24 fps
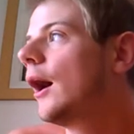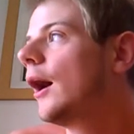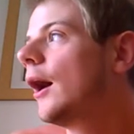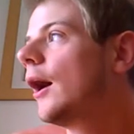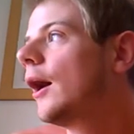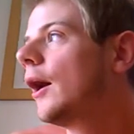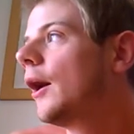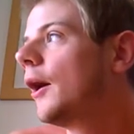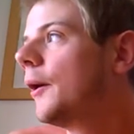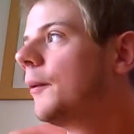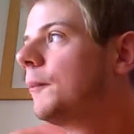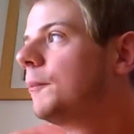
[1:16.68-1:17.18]

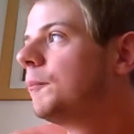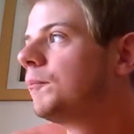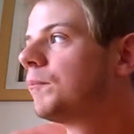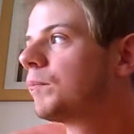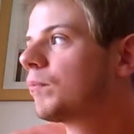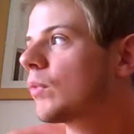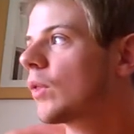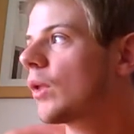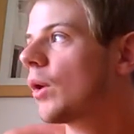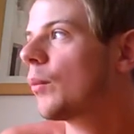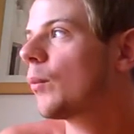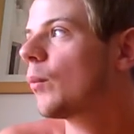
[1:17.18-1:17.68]

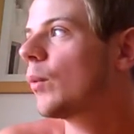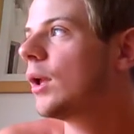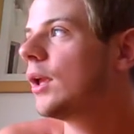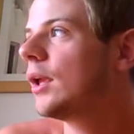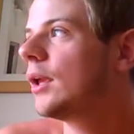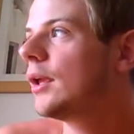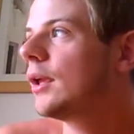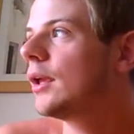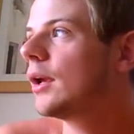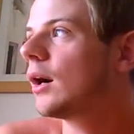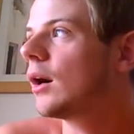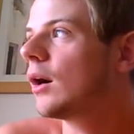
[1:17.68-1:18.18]
Um,
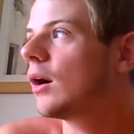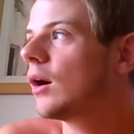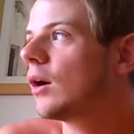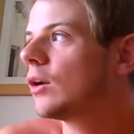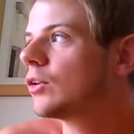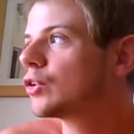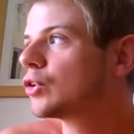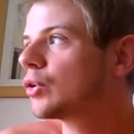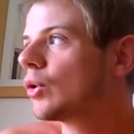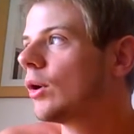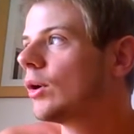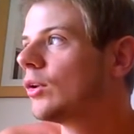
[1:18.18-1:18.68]
we
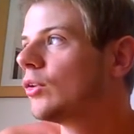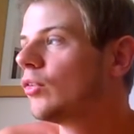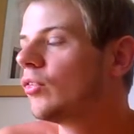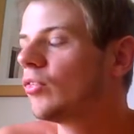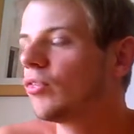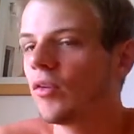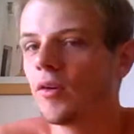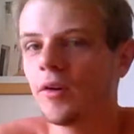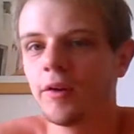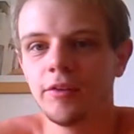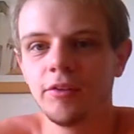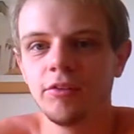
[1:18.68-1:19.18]
are trying to
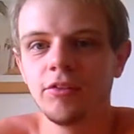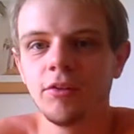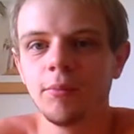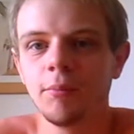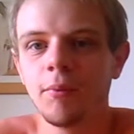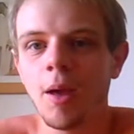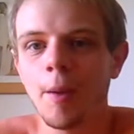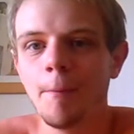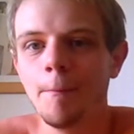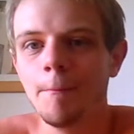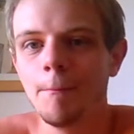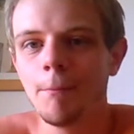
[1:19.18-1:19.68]
find
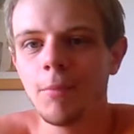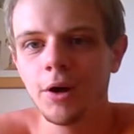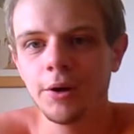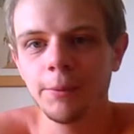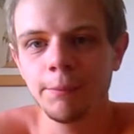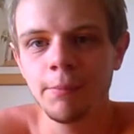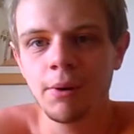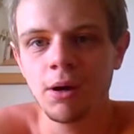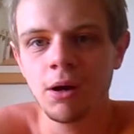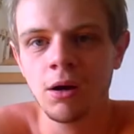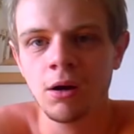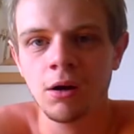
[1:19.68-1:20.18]
some like
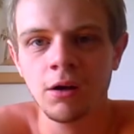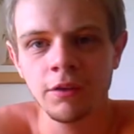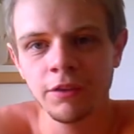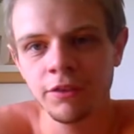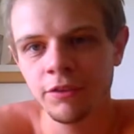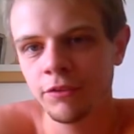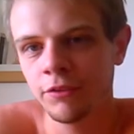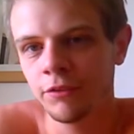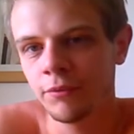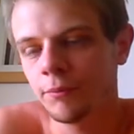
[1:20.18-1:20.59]
mud baths